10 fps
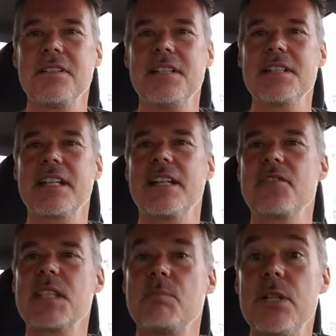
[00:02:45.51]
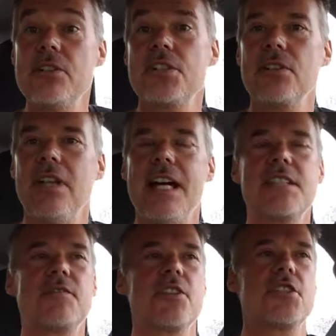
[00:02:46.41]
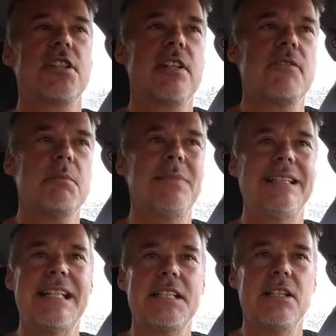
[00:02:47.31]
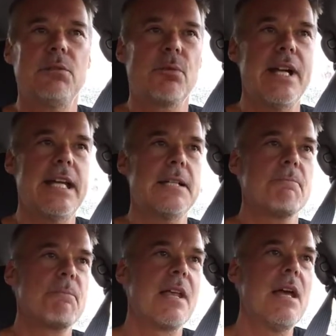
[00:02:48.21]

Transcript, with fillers: this kind of spiritualized version of the millennial reign.